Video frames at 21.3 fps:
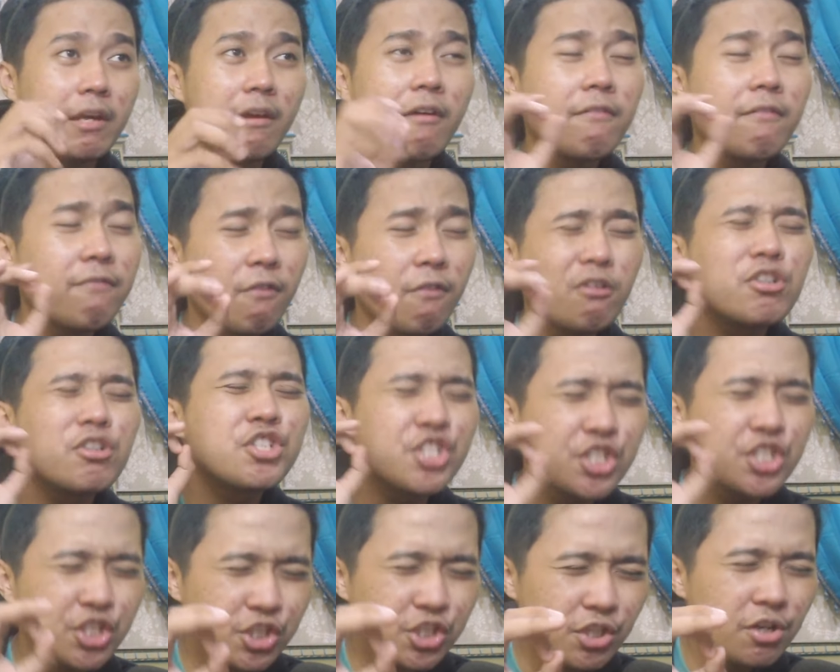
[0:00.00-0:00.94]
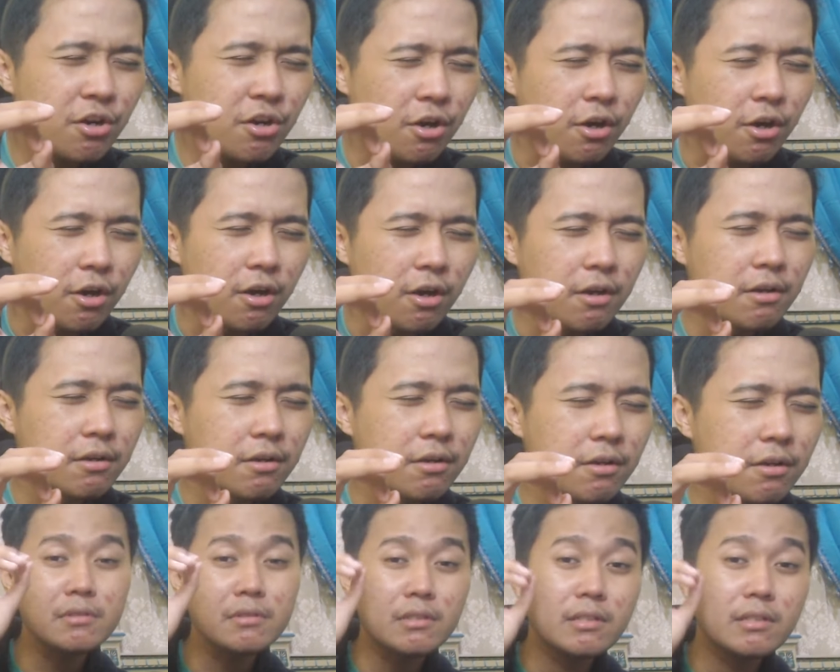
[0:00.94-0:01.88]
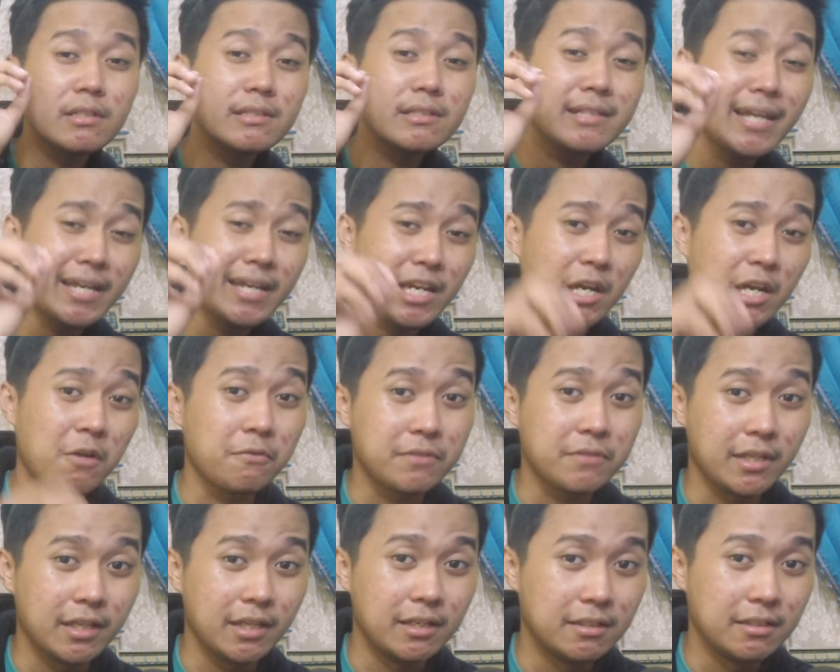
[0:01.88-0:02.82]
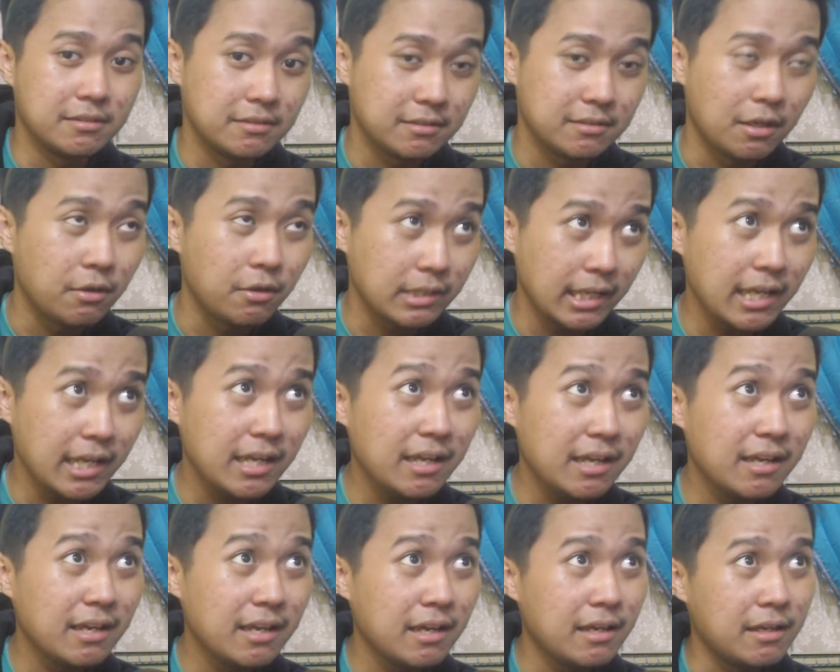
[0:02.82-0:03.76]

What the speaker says: for sure 10 out of 10, okay?